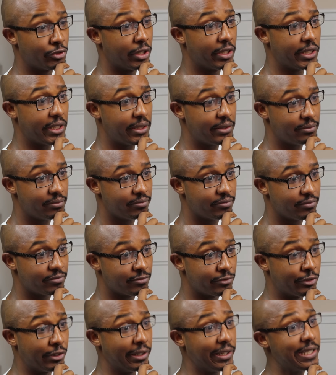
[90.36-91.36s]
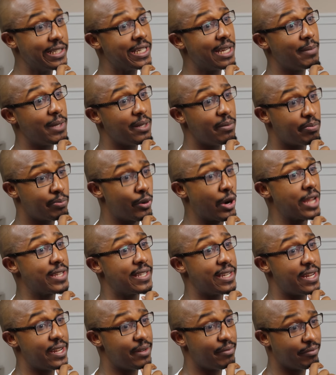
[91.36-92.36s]
Really? Really, Timmy?
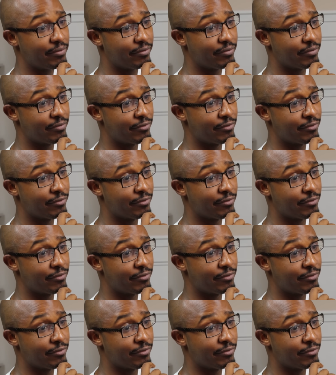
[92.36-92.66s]
President?